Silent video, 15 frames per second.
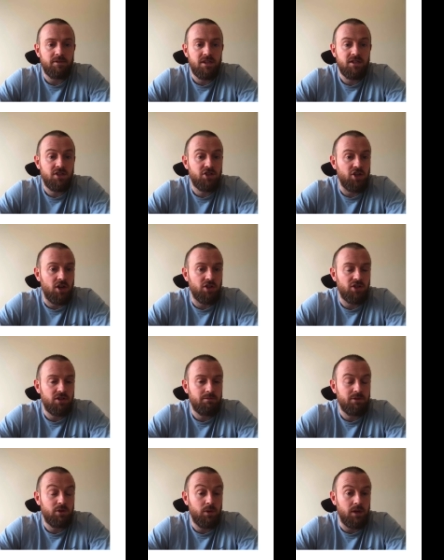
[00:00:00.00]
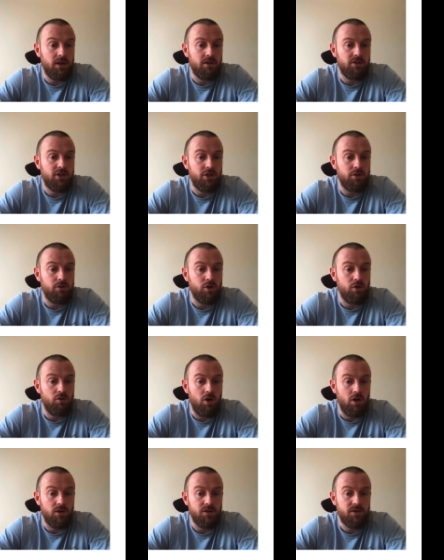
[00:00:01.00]
is a junction between two
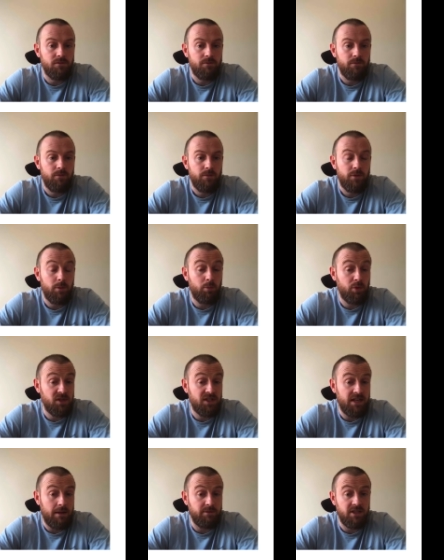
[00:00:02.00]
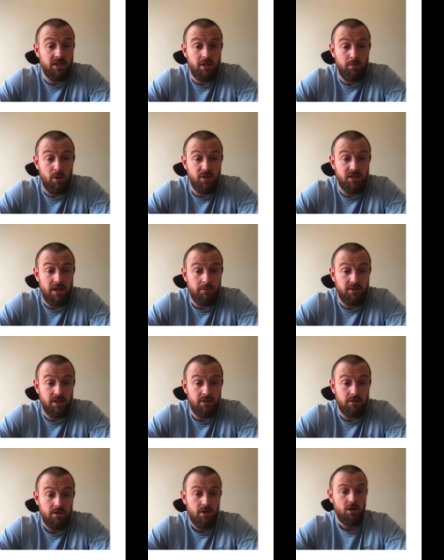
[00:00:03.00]
neurons, the presynaptic and the postsynaptic.
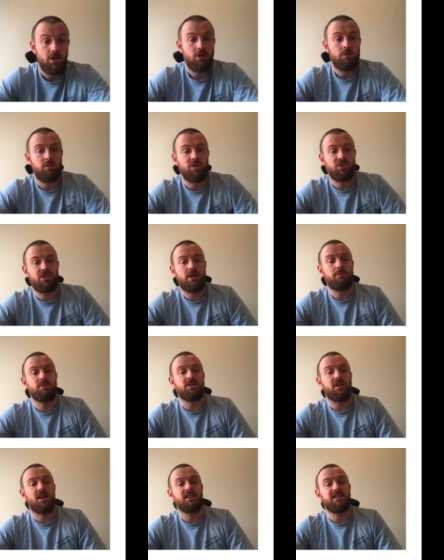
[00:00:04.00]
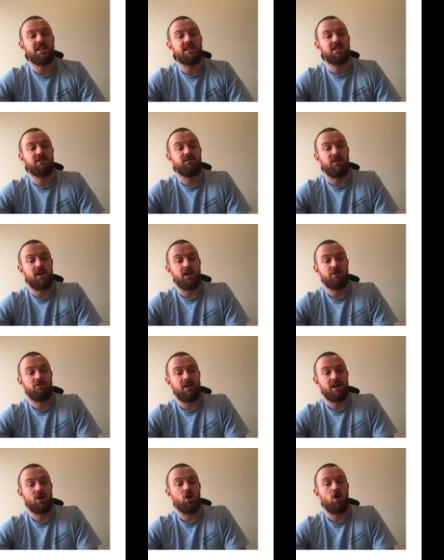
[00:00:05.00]
Which statements identify
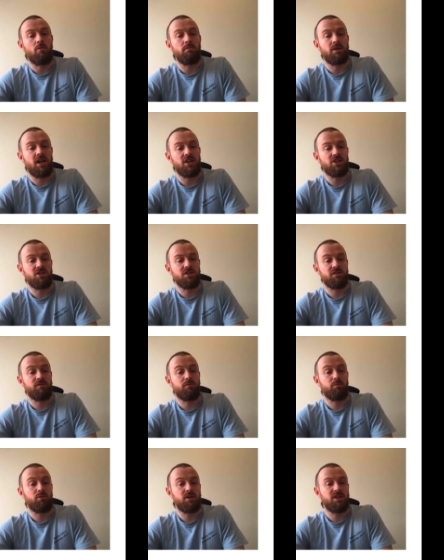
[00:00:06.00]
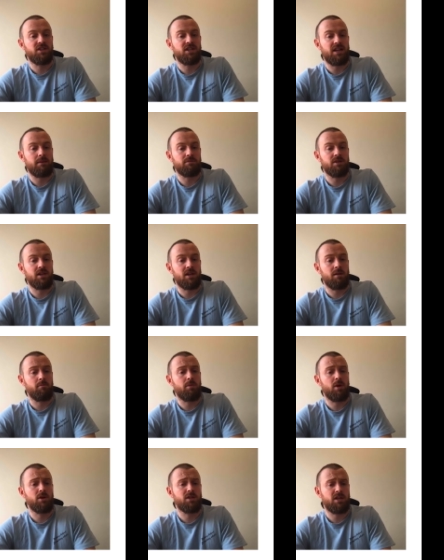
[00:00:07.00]
correct combinations of presynaptic and
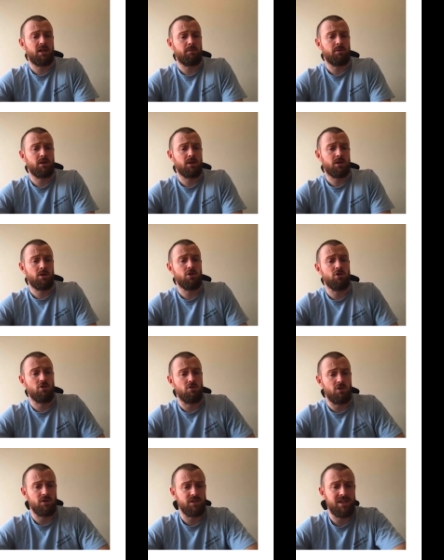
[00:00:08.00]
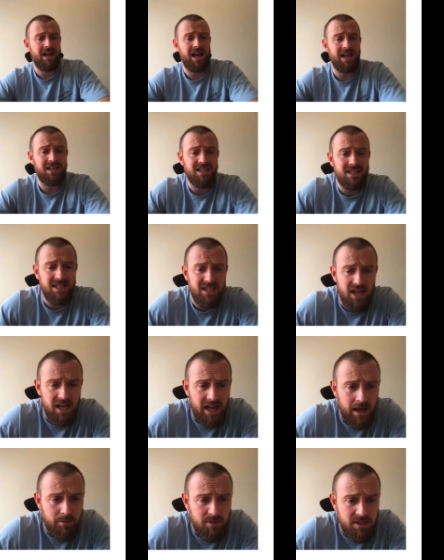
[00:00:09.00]
postsynaptic neurons at
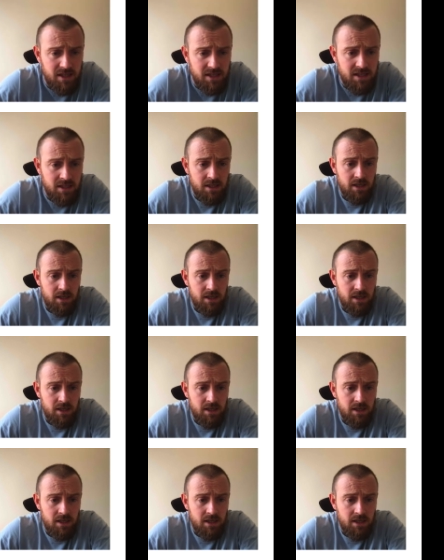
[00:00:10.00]
synapses?